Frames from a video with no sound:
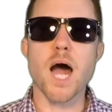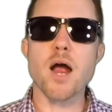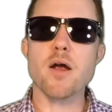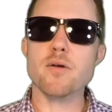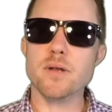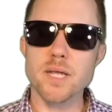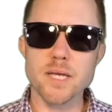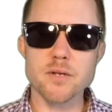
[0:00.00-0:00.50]

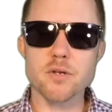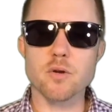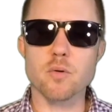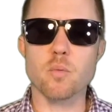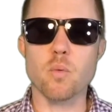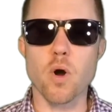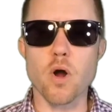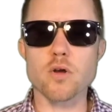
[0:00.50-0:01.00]
Our lender
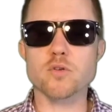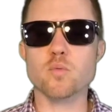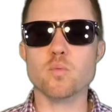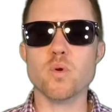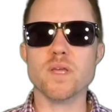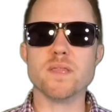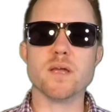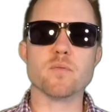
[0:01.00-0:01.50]
worked
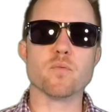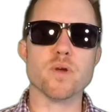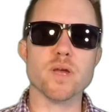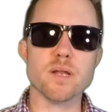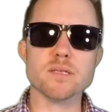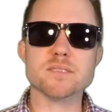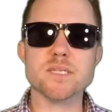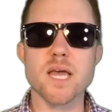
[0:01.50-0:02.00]
with a
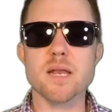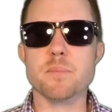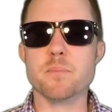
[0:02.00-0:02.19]
real estate